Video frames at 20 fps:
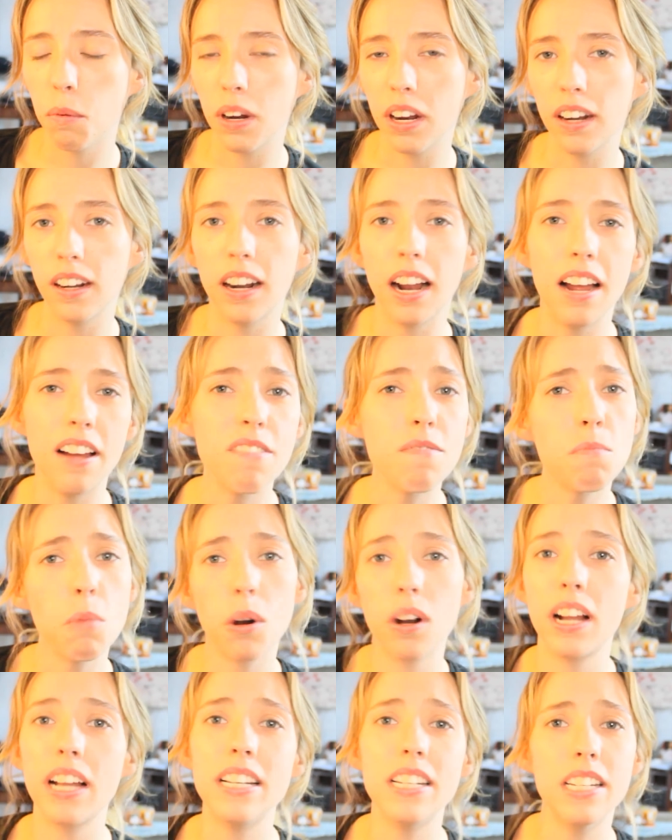where I have
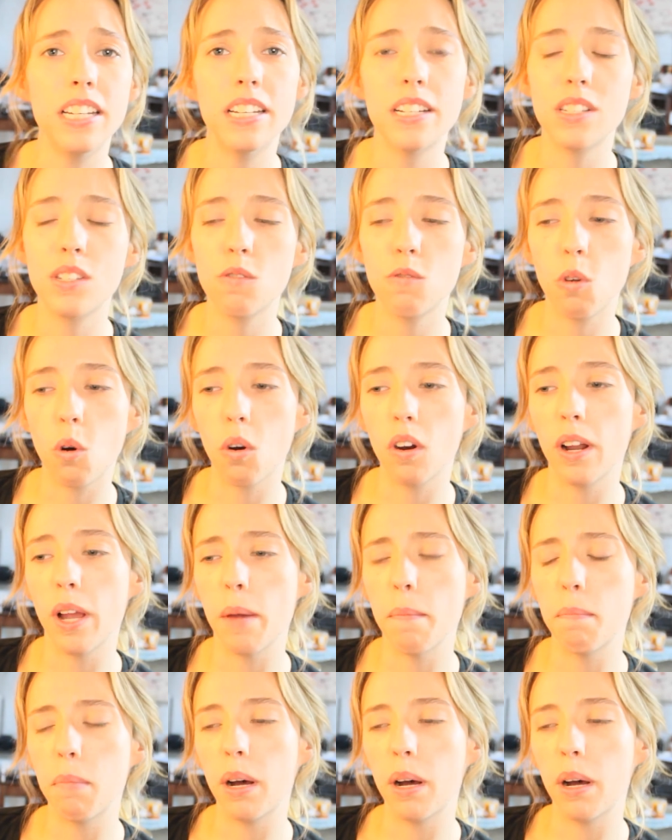more ideas for it.